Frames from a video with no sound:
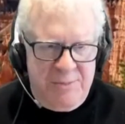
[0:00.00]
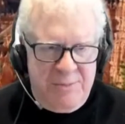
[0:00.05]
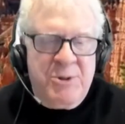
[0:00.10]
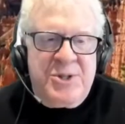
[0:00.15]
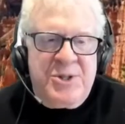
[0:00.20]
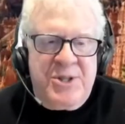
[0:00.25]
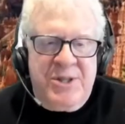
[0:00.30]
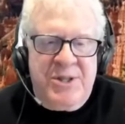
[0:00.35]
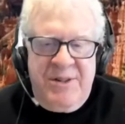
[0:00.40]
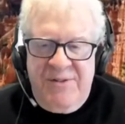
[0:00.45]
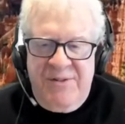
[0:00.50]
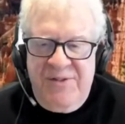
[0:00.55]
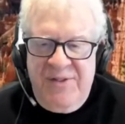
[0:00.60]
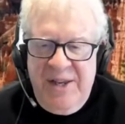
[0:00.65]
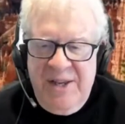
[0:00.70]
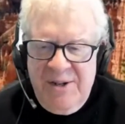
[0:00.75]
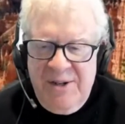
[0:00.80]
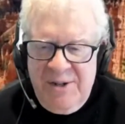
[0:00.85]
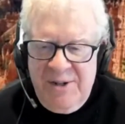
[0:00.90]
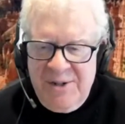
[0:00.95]
experts in the
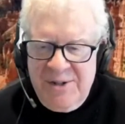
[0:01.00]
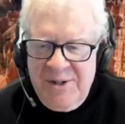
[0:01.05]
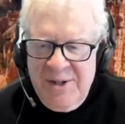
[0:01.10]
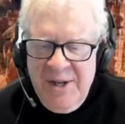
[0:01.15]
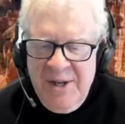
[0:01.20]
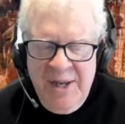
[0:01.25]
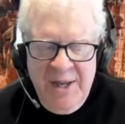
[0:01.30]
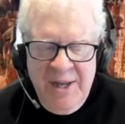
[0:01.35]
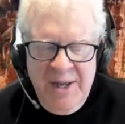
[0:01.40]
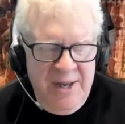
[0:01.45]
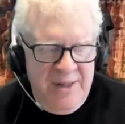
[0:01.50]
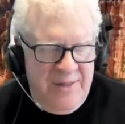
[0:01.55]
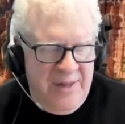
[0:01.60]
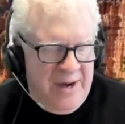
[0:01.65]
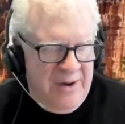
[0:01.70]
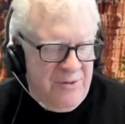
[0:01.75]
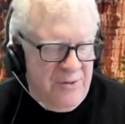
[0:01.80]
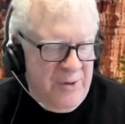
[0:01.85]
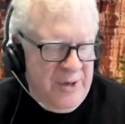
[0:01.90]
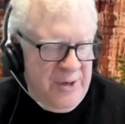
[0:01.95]
field
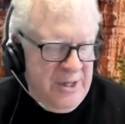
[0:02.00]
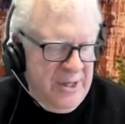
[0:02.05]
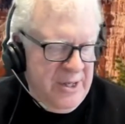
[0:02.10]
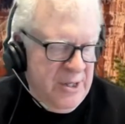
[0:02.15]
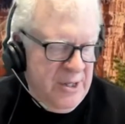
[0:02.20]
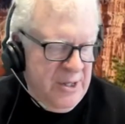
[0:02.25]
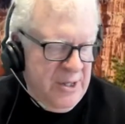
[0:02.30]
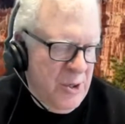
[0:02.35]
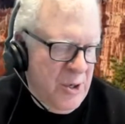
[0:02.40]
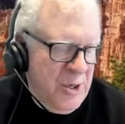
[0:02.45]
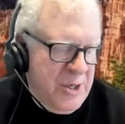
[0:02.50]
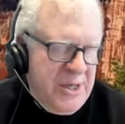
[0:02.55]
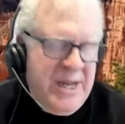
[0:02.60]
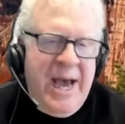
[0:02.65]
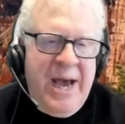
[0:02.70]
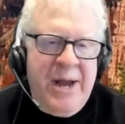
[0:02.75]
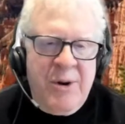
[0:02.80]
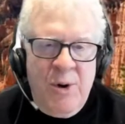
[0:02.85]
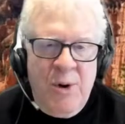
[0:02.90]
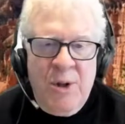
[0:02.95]
that have really
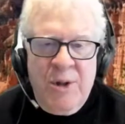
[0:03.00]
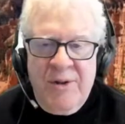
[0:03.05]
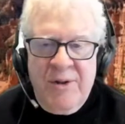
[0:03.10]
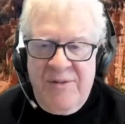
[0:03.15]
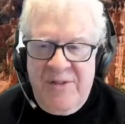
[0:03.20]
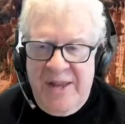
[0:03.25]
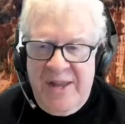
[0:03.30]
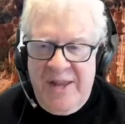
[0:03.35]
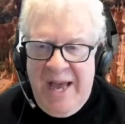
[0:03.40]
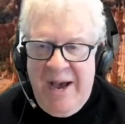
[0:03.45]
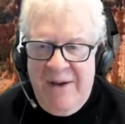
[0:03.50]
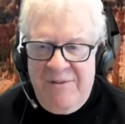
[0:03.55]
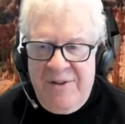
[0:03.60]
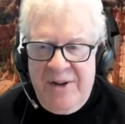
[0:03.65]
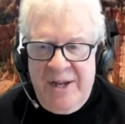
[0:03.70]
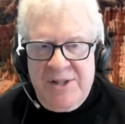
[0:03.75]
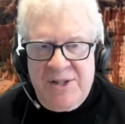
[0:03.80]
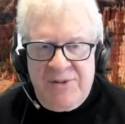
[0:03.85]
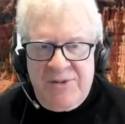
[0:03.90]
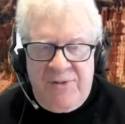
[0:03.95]
looked at all of the
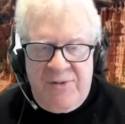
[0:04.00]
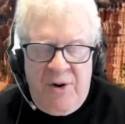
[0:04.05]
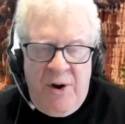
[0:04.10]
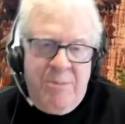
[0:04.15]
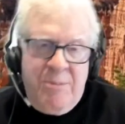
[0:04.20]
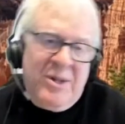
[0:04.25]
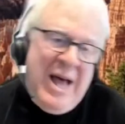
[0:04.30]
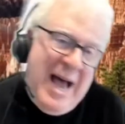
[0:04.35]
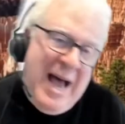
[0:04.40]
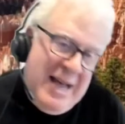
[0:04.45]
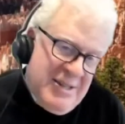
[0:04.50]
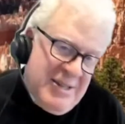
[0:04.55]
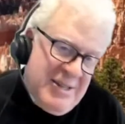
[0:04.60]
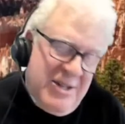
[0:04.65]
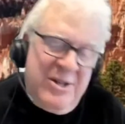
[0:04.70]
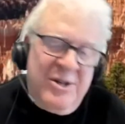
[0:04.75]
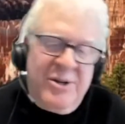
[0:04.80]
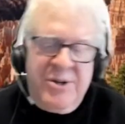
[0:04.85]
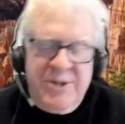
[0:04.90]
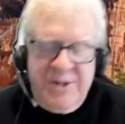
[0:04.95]
evidence from
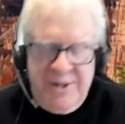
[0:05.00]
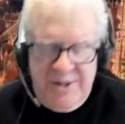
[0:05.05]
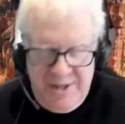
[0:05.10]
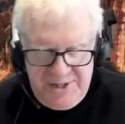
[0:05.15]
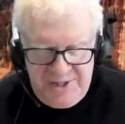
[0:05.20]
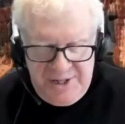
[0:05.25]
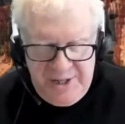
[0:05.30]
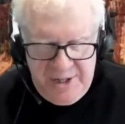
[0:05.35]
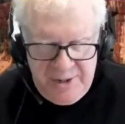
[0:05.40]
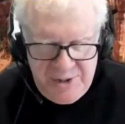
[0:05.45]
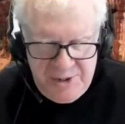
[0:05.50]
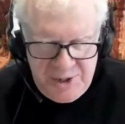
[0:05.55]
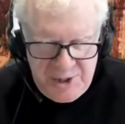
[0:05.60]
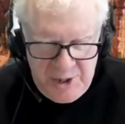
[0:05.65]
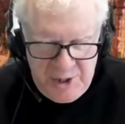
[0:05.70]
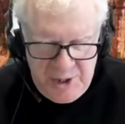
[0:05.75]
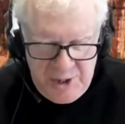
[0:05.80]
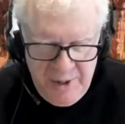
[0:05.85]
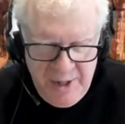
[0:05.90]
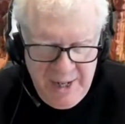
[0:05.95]
last year to this
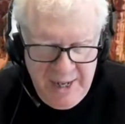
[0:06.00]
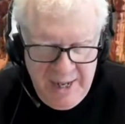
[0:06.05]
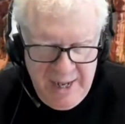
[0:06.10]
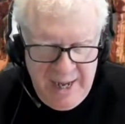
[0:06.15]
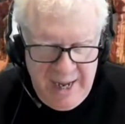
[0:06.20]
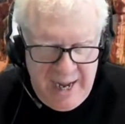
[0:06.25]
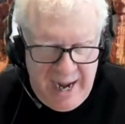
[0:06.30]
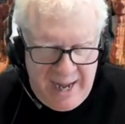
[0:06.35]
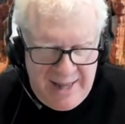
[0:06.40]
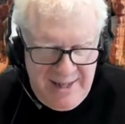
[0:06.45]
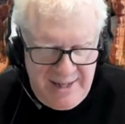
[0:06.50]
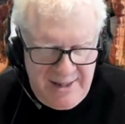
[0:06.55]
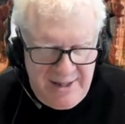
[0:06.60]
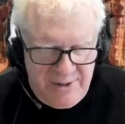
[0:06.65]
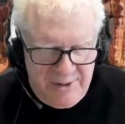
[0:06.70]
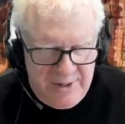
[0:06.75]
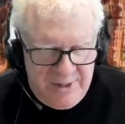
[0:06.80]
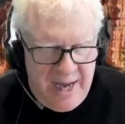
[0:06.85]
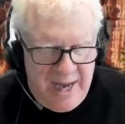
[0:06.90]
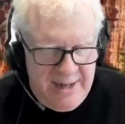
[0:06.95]
year. So
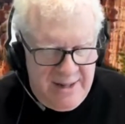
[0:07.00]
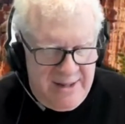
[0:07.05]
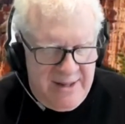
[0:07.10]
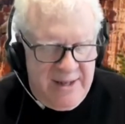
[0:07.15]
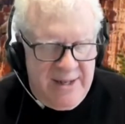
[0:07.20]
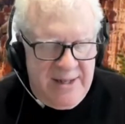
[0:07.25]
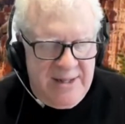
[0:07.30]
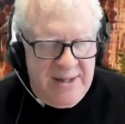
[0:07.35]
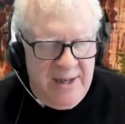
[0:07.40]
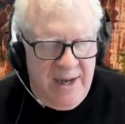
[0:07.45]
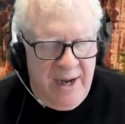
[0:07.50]
I think there are a lot of